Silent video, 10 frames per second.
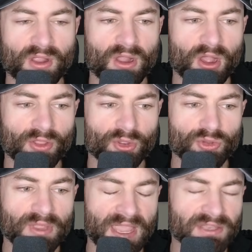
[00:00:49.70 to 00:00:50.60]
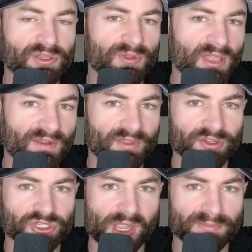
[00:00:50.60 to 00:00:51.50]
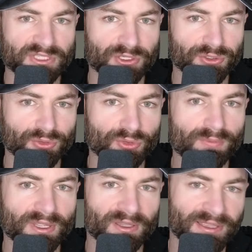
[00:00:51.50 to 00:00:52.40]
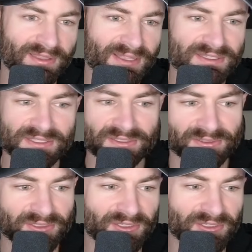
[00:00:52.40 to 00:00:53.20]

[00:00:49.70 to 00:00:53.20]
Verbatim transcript: Although you can do a lot of other jobs too, but like that's